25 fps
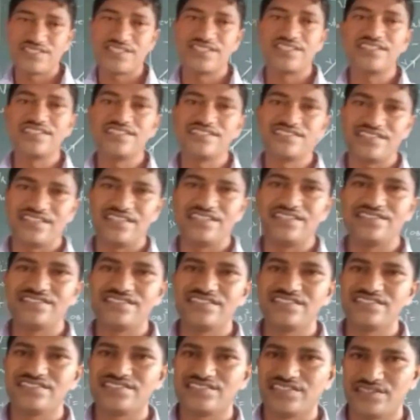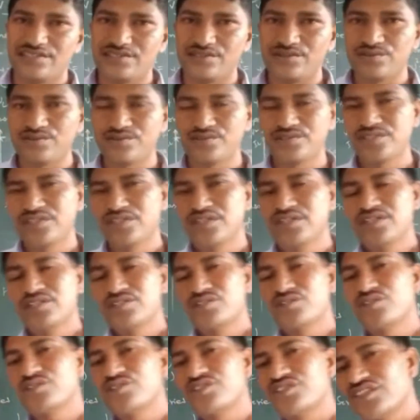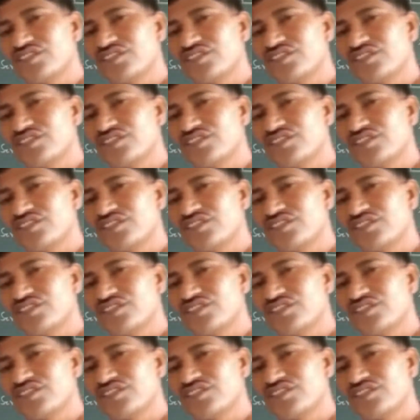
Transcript: series AC circuit. So